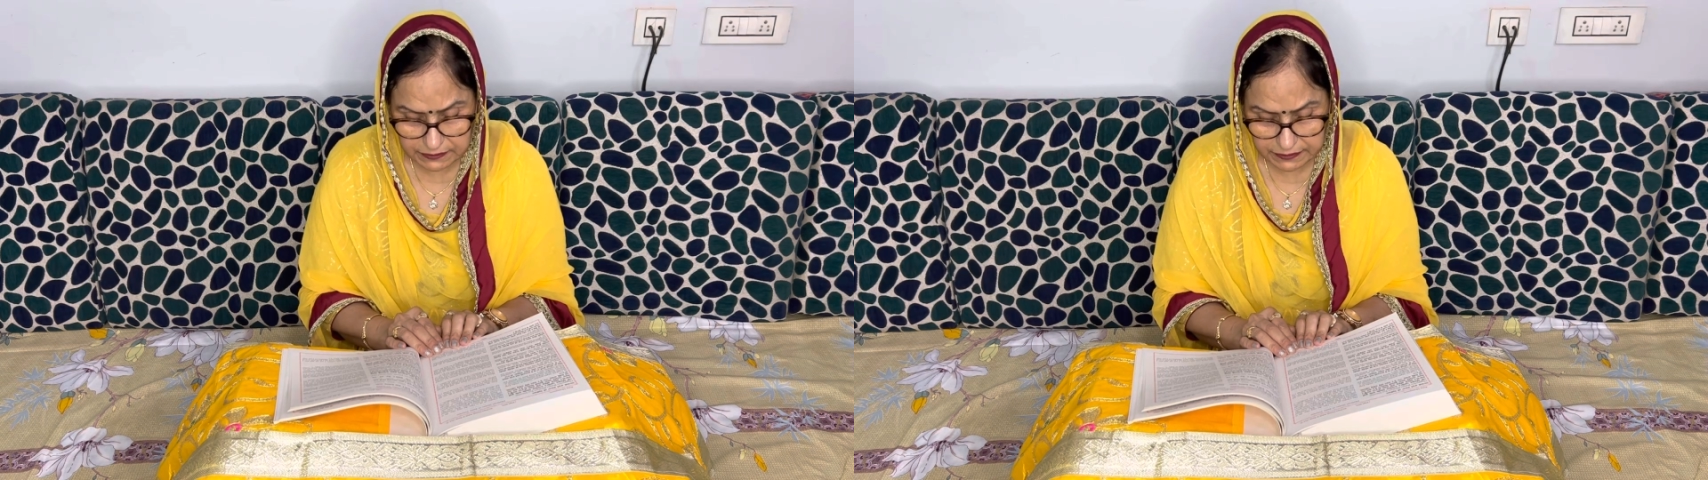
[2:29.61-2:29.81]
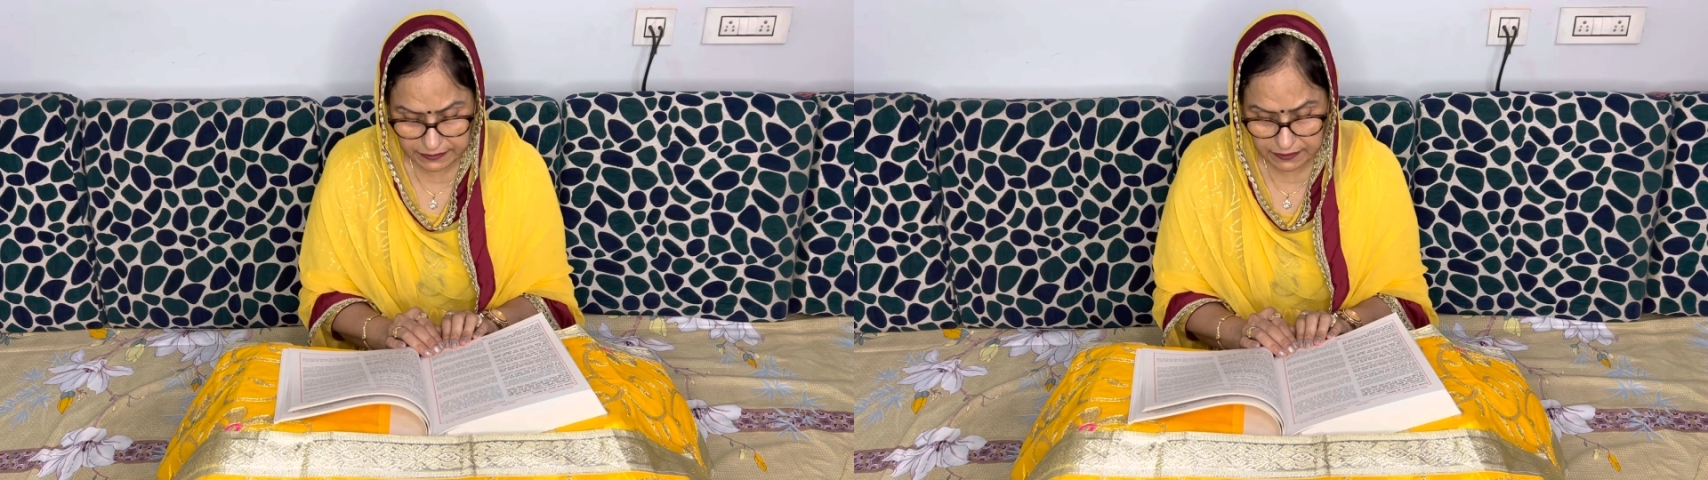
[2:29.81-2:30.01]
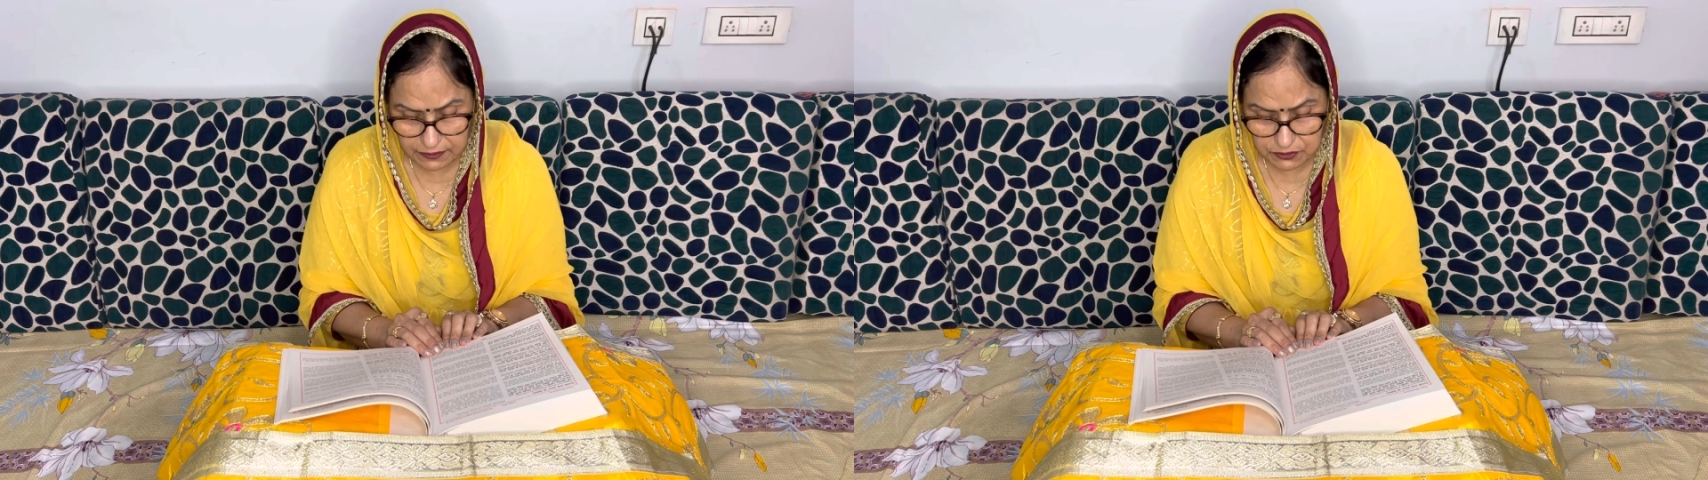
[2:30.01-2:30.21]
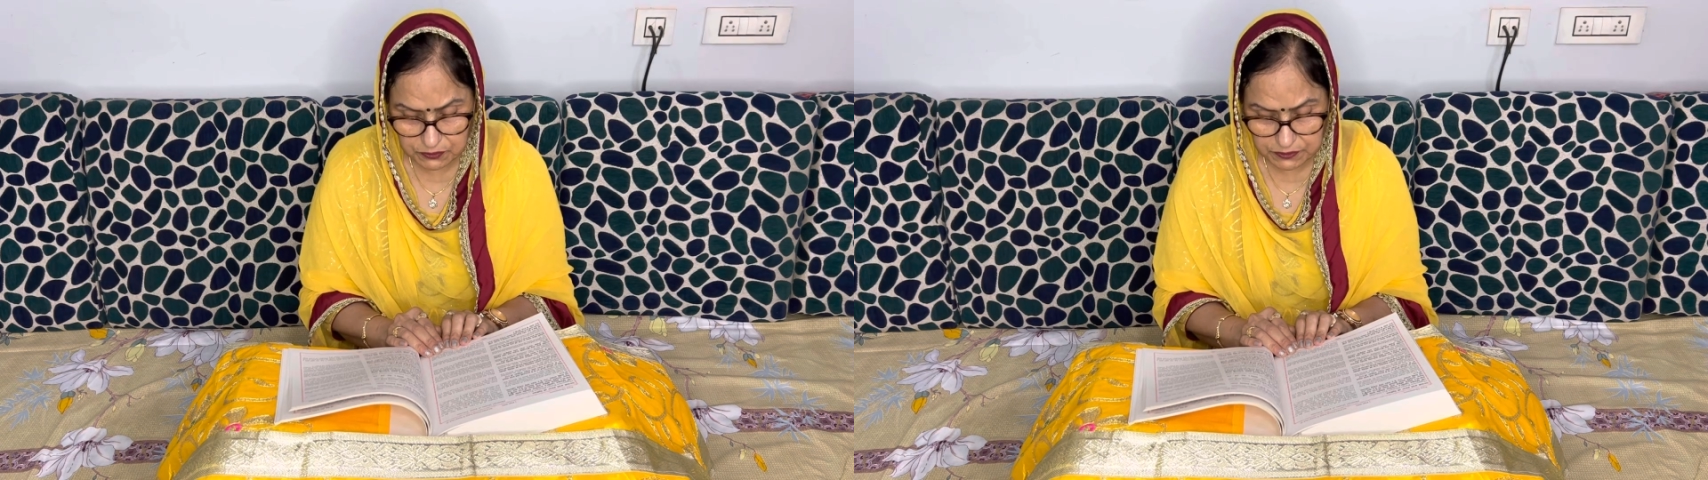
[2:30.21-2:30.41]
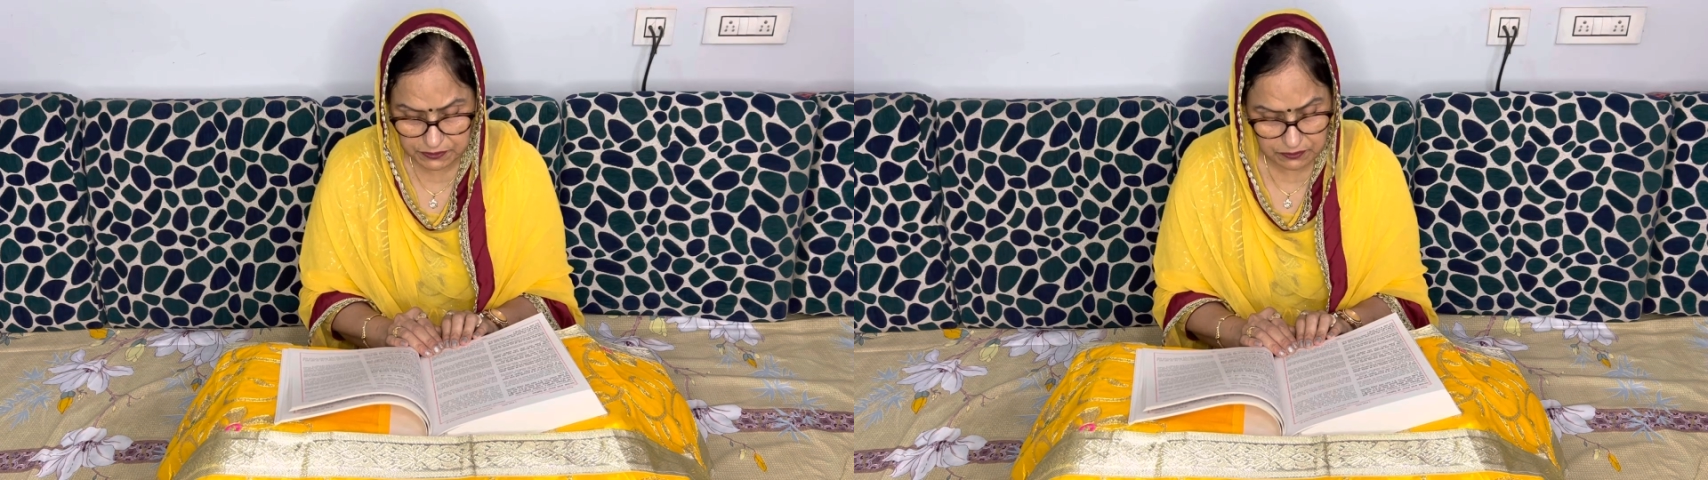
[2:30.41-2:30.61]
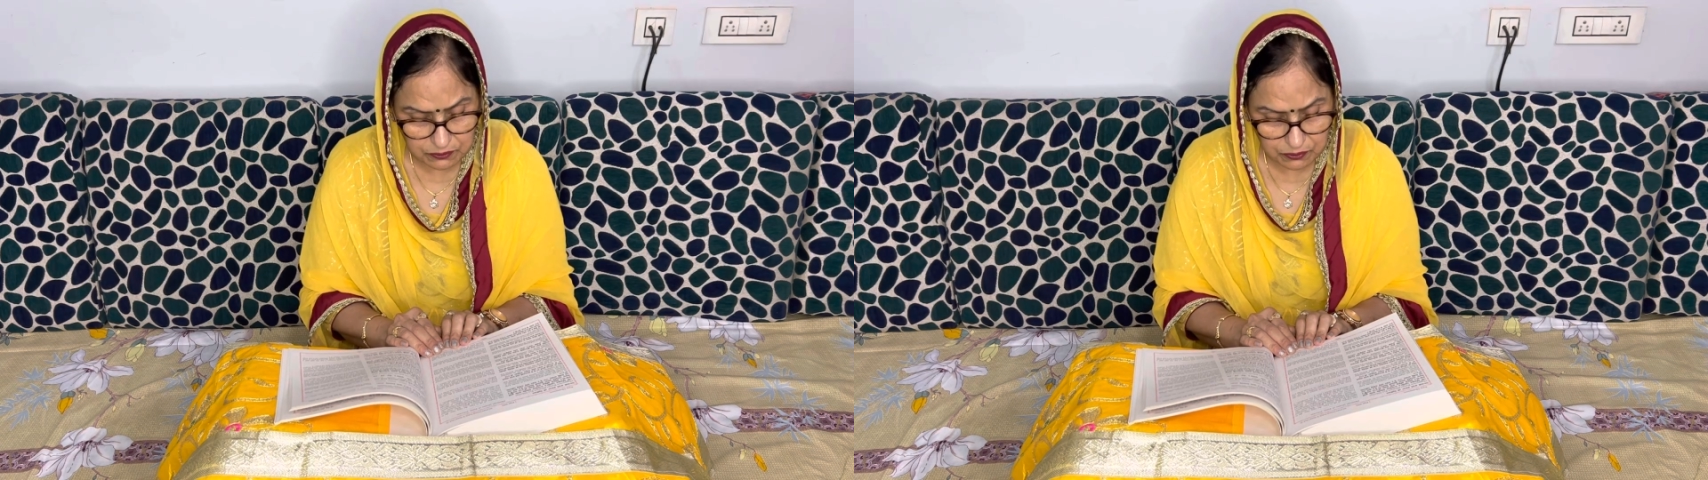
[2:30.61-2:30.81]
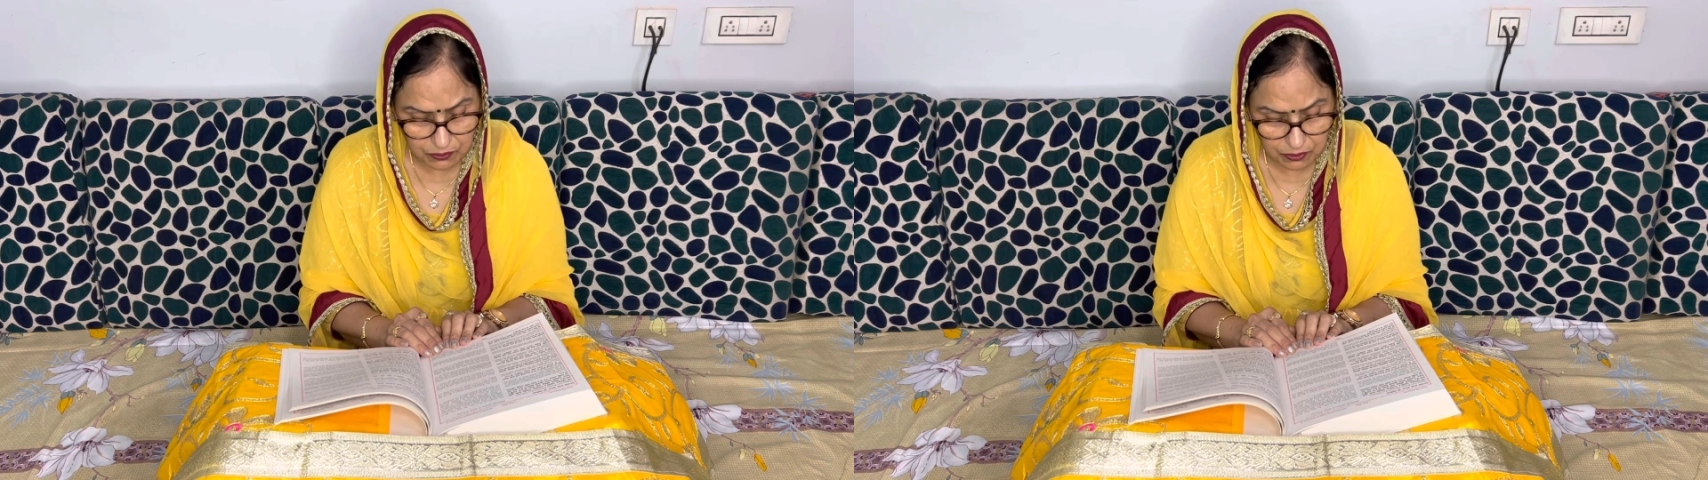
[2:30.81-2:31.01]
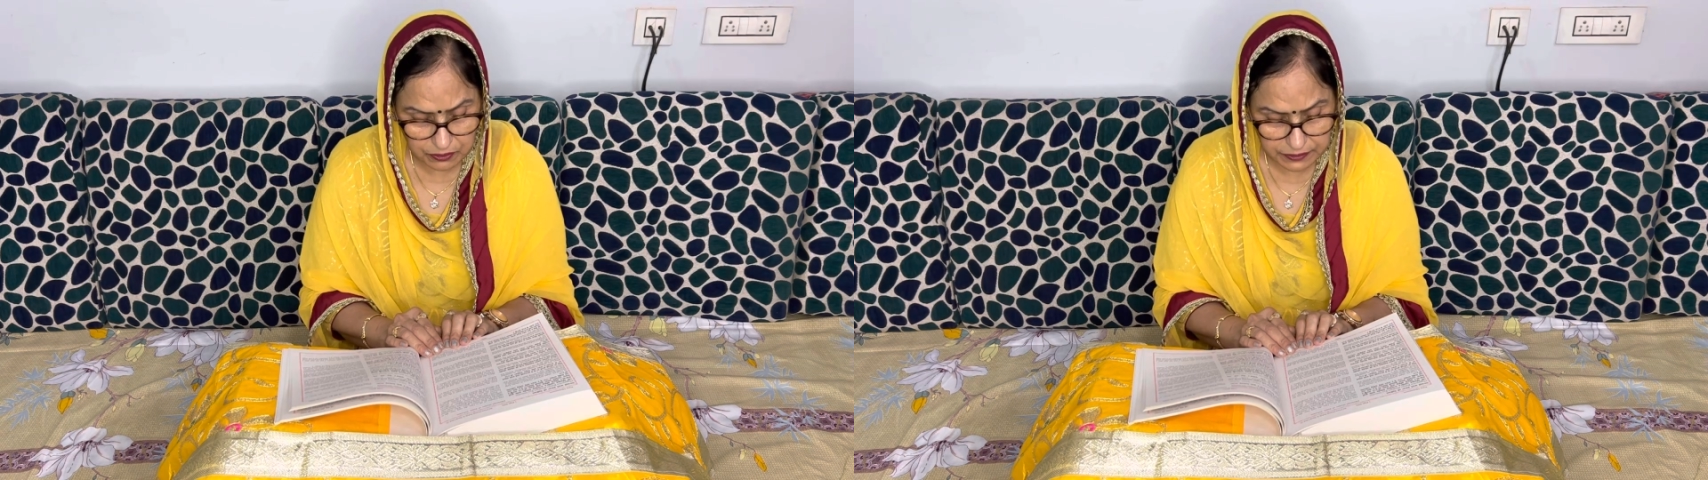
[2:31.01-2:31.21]
Hail to thee, O
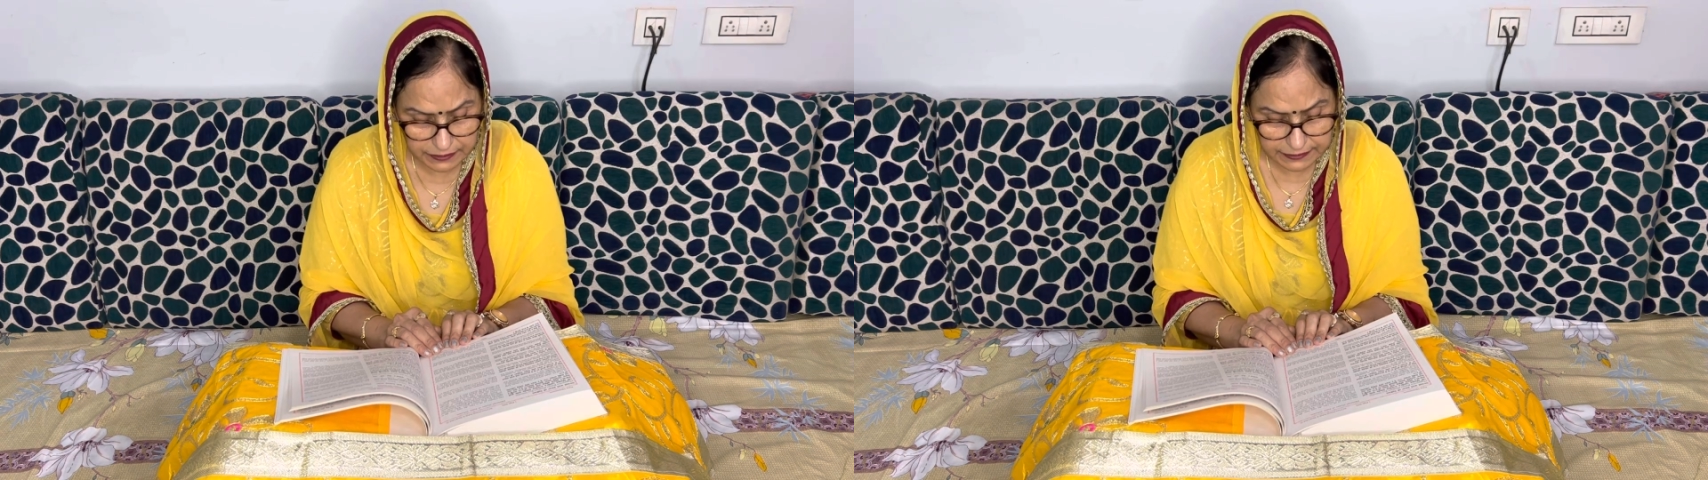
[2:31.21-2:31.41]
God,